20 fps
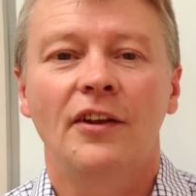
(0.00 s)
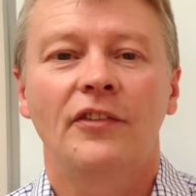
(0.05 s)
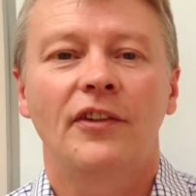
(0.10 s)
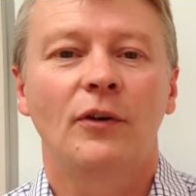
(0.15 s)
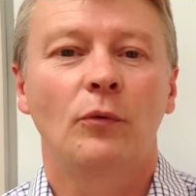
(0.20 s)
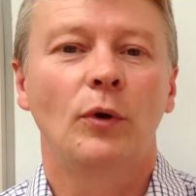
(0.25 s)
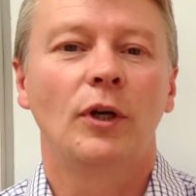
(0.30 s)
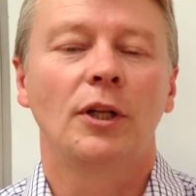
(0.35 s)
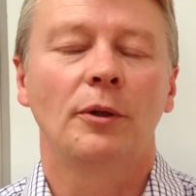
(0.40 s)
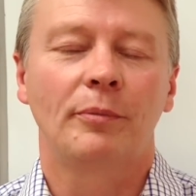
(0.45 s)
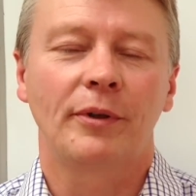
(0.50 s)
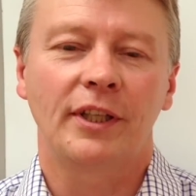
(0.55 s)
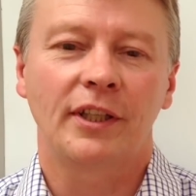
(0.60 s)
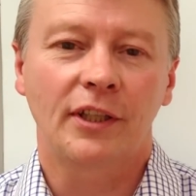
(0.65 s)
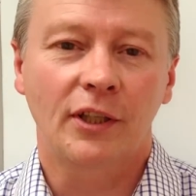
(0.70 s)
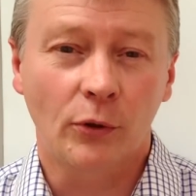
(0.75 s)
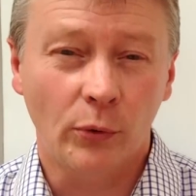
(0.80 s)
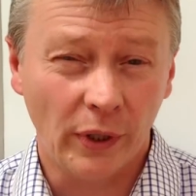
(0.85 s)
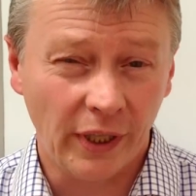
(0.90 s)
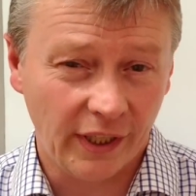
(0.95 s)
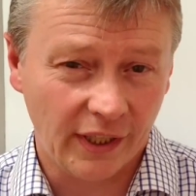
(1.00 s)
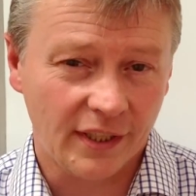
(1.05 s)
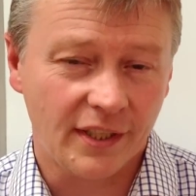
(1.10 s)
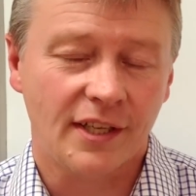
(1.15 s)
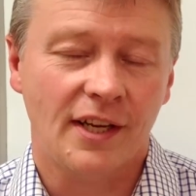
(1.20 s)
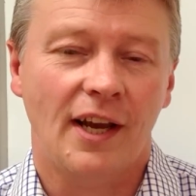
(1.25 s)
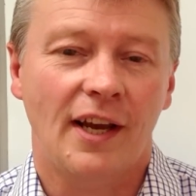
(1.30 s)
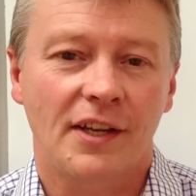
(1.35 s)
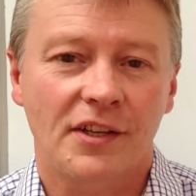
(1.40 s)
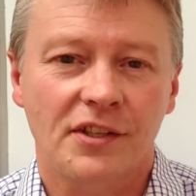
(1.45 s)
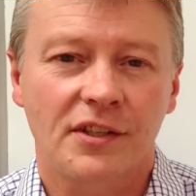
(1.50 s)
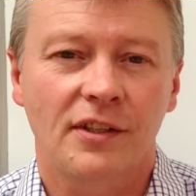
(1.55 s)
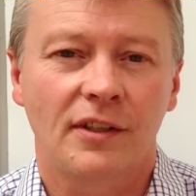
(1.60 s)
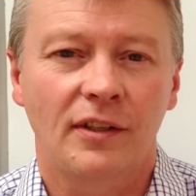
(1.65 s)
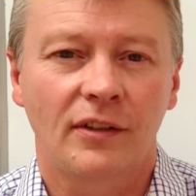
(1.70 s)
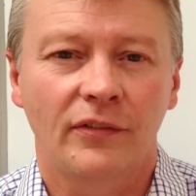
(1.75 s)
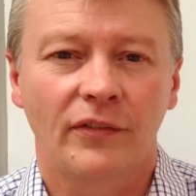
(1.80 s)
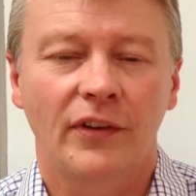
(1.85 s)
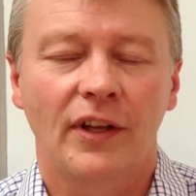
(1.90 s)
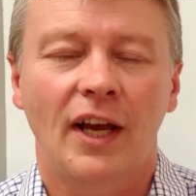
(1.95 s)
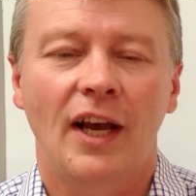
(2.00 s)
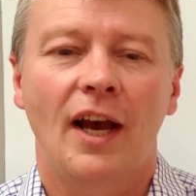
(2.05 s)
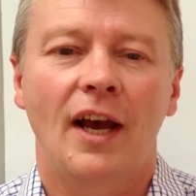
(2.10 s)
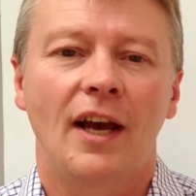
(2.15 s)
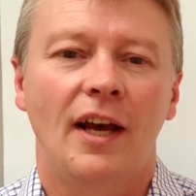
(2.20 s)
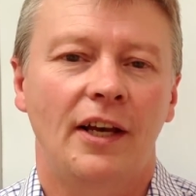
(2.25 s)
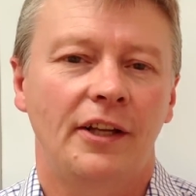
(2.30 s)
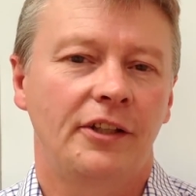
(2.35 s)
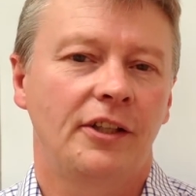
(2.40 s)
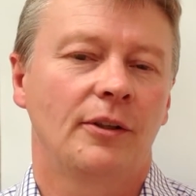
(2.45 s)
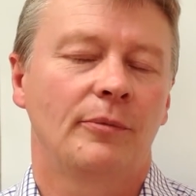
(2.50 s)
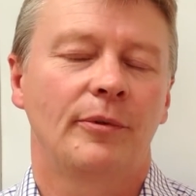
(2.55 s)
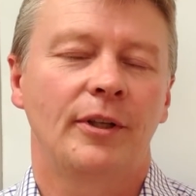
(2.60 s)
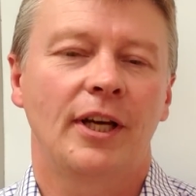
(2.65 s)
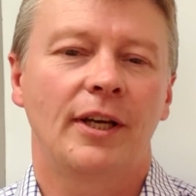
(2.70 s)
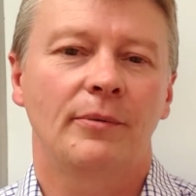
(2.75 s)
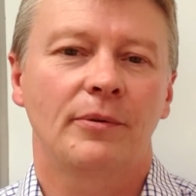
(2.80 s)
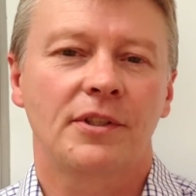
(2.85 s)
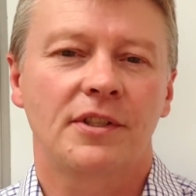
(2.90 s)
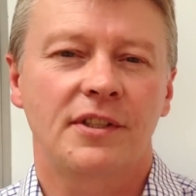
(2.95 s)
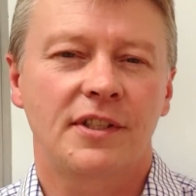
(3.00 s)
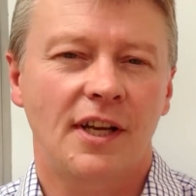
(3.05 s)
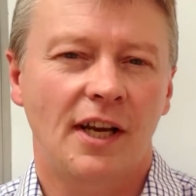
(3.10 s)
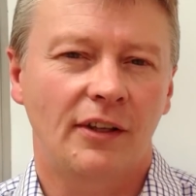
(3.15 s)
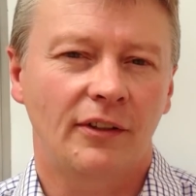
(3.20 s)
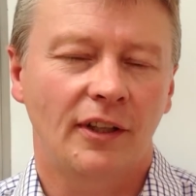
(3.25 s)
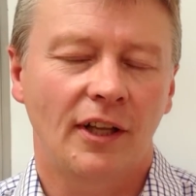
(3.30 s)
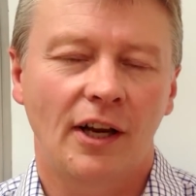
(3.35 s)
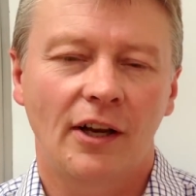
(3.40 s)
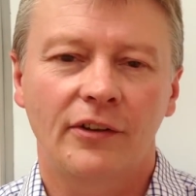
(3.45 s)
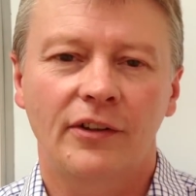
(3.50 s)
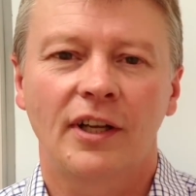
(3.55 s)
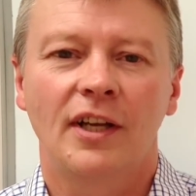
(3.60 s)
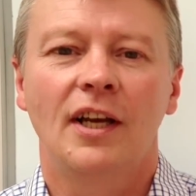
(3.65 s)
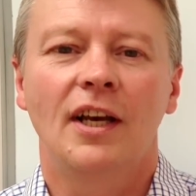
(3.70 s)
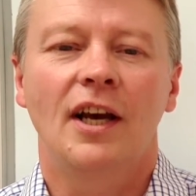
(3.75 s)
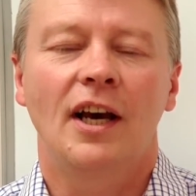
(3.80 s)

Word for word: There will be a quick test on there and you'll be able to download